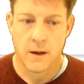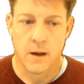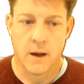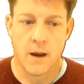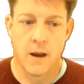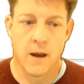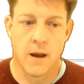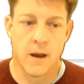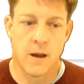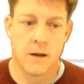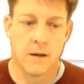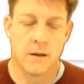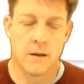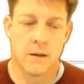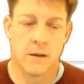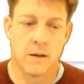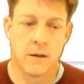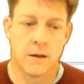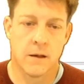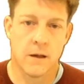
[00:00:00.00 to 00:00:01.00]

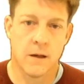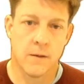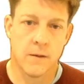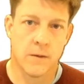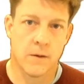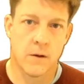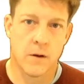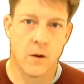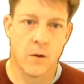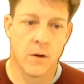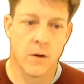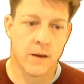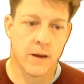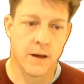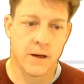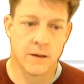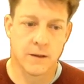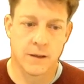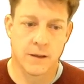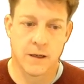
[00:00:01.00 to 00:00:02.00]
And even though on the
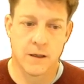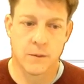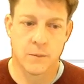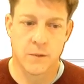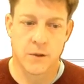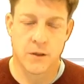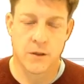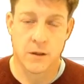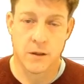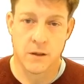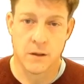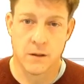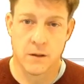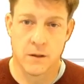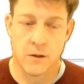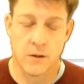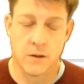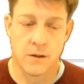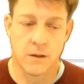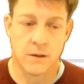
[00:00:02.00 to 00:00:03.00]
anesthesia machine
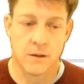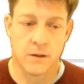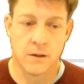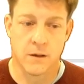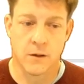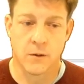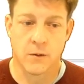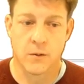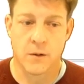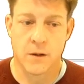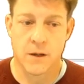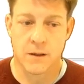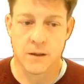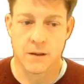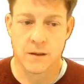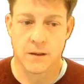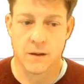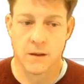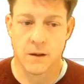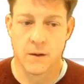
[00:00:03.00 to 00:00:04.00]
you can
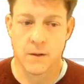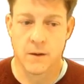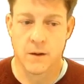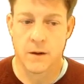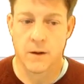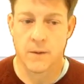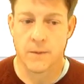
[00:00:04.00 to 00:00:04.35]
decrease the